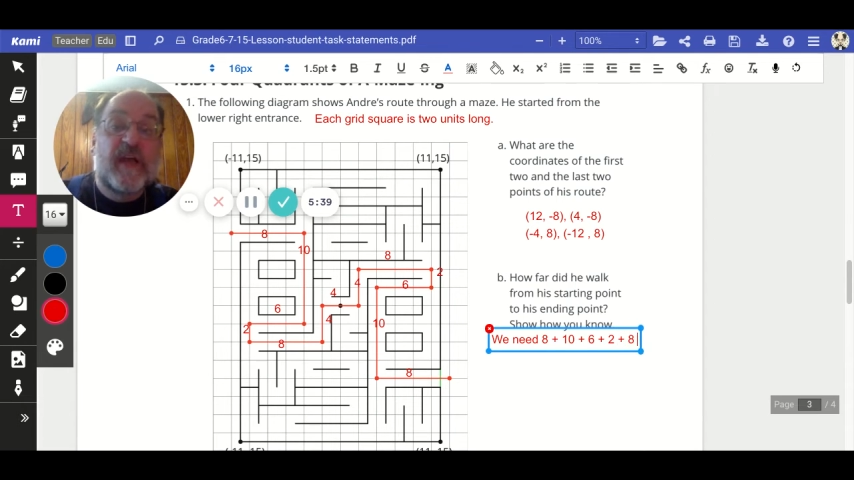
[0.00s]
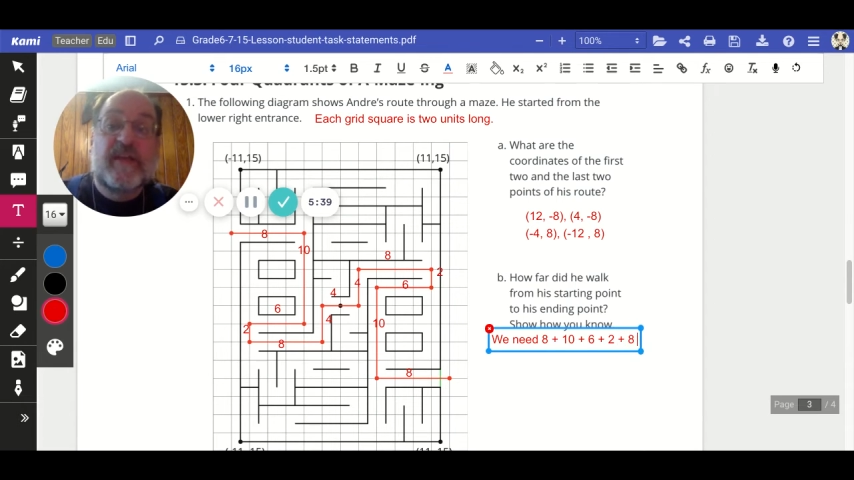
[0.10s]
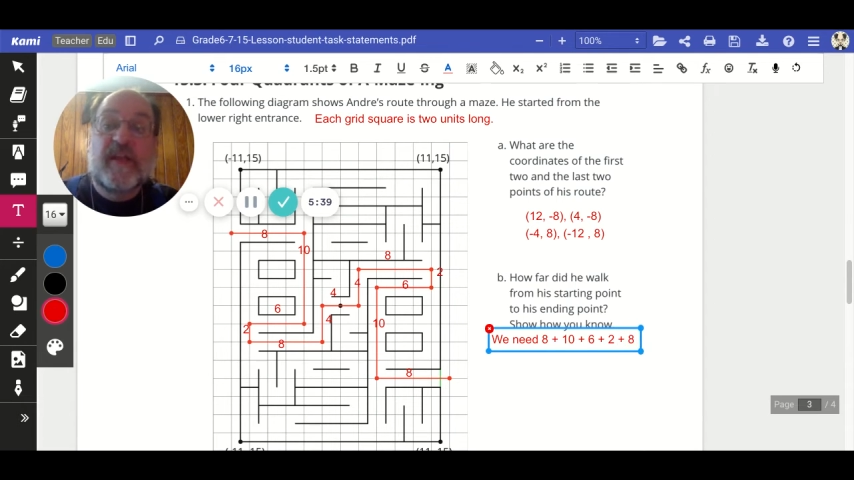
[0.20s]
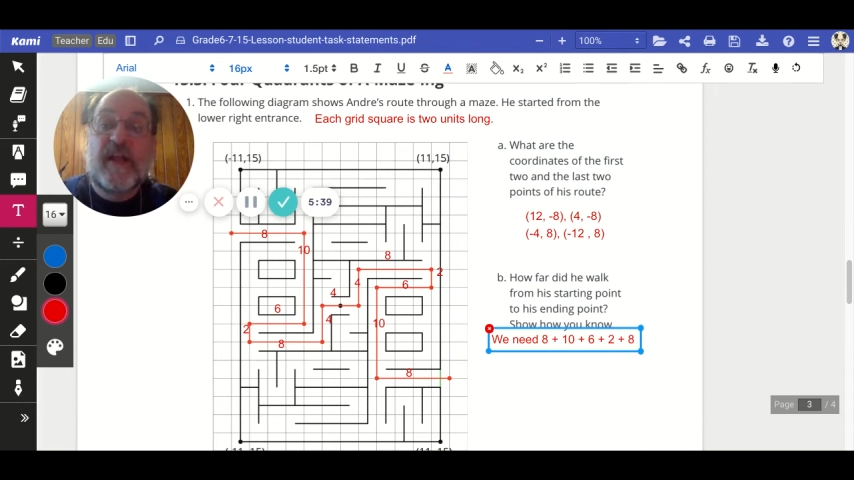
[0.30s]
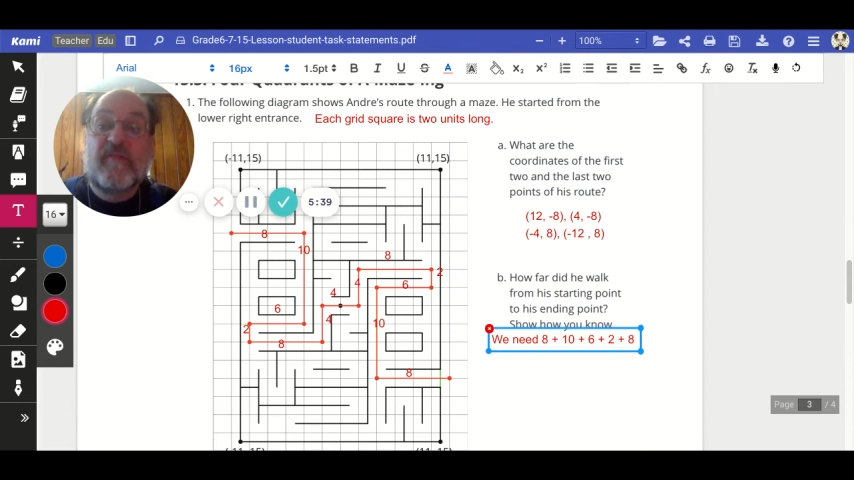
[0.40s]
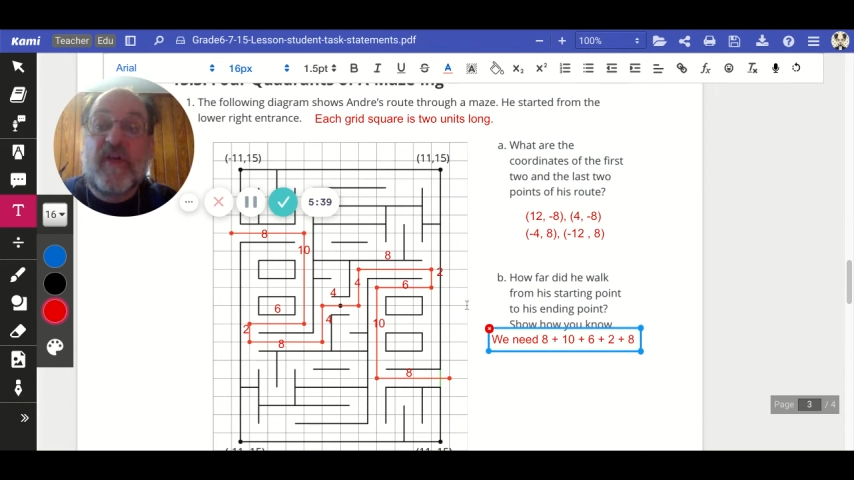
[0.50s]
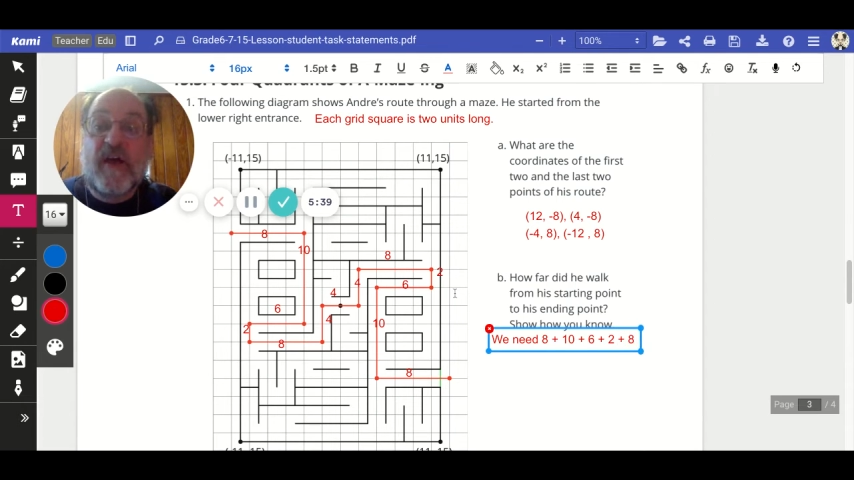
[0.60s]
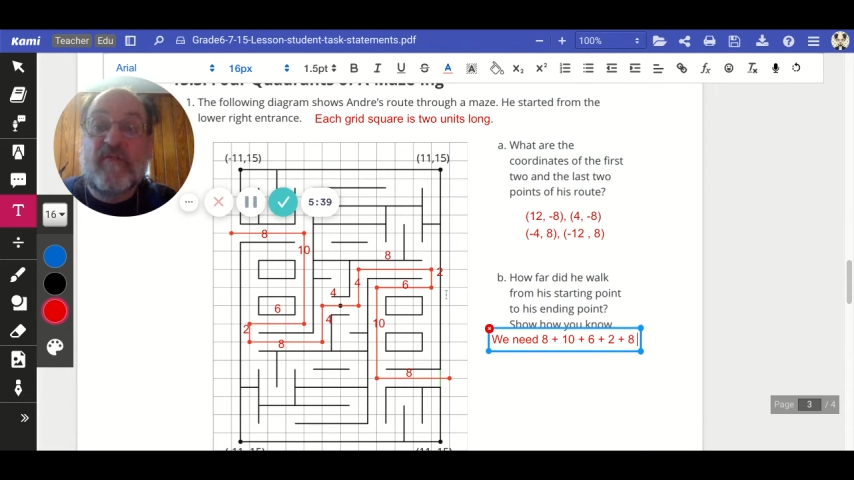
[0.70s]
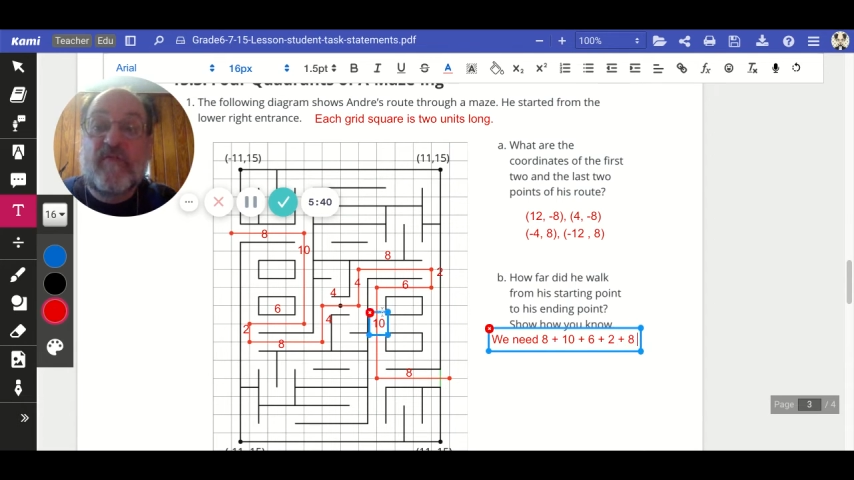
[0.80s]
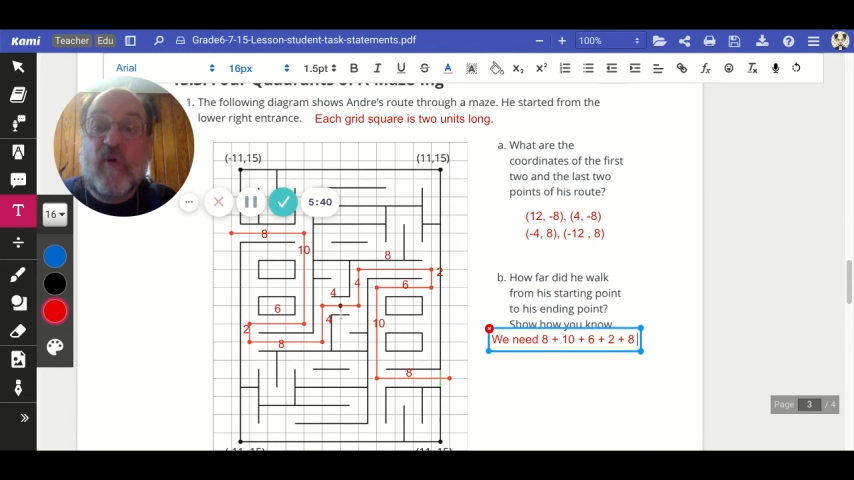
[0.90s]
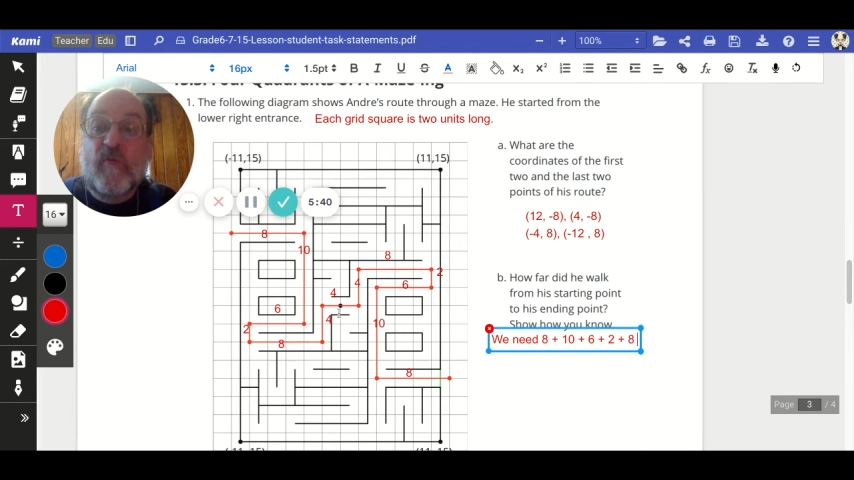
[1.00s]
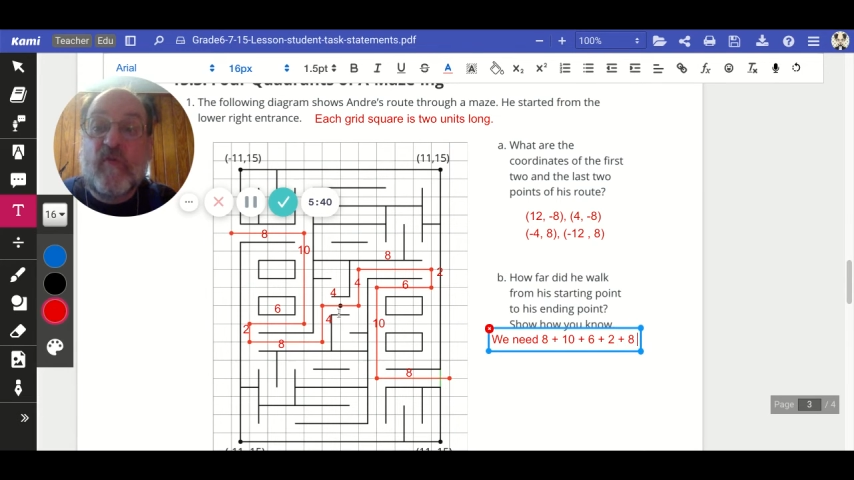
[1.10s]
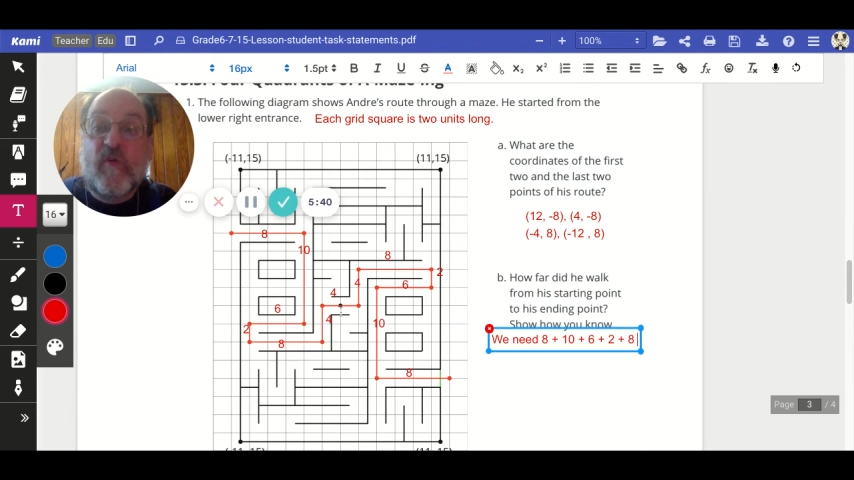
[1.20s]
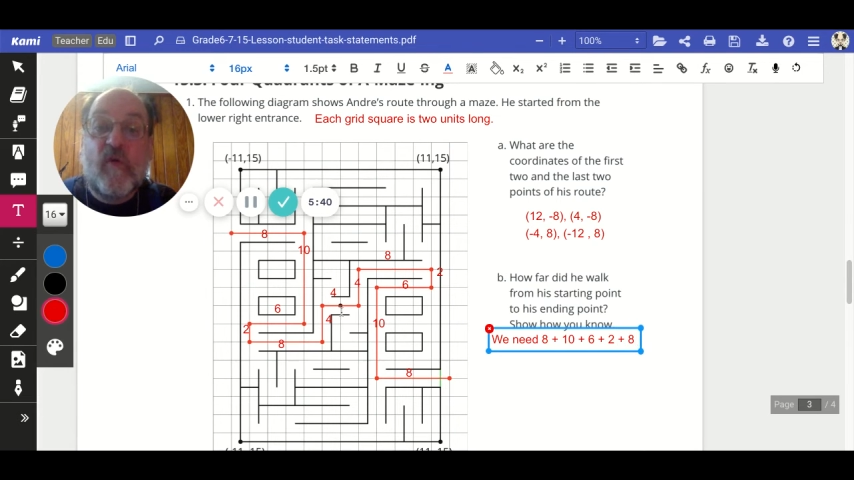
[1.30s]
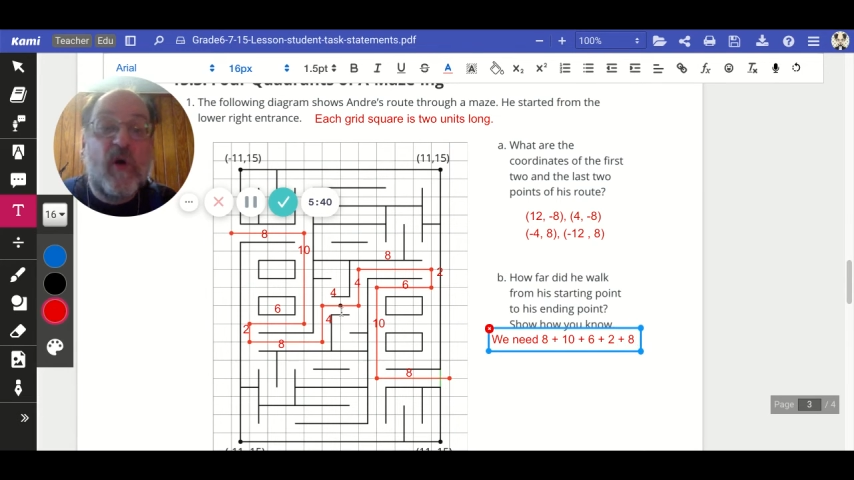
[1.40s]
And then I've got 4,
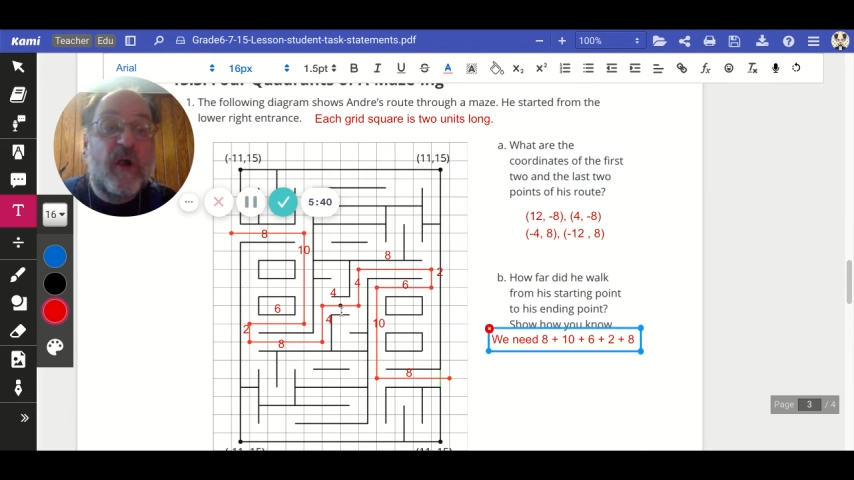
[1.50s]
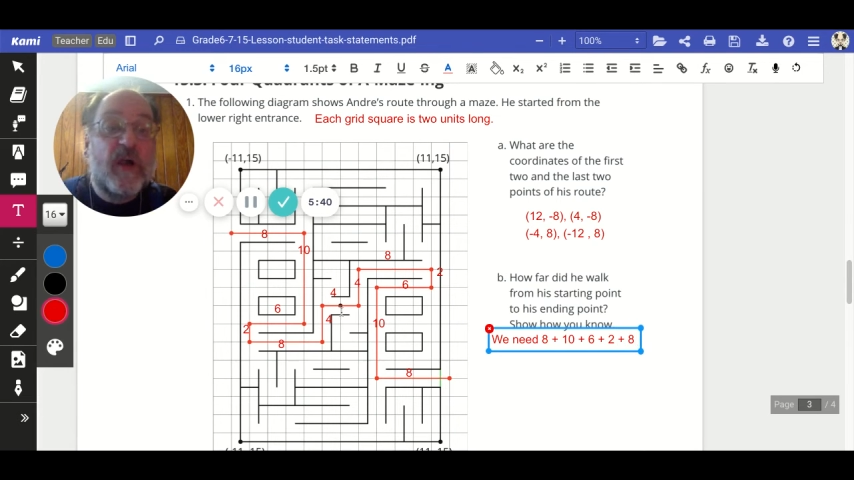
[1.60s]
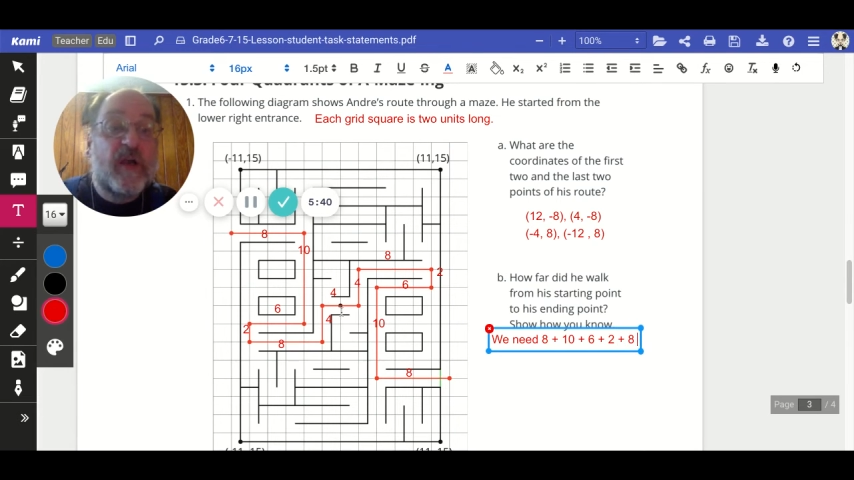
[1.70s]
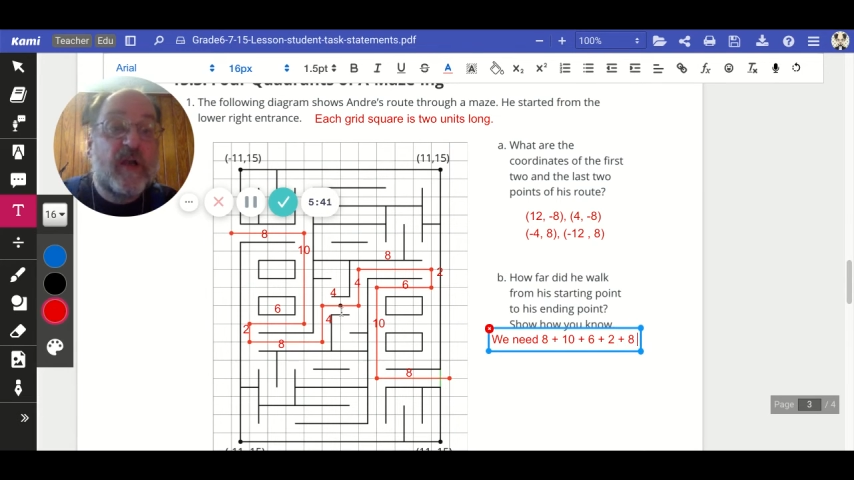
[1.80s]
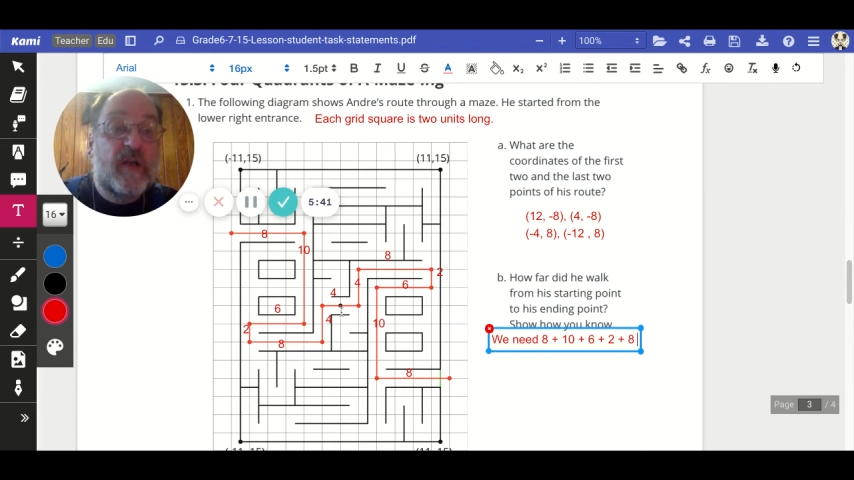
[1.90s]
4, 4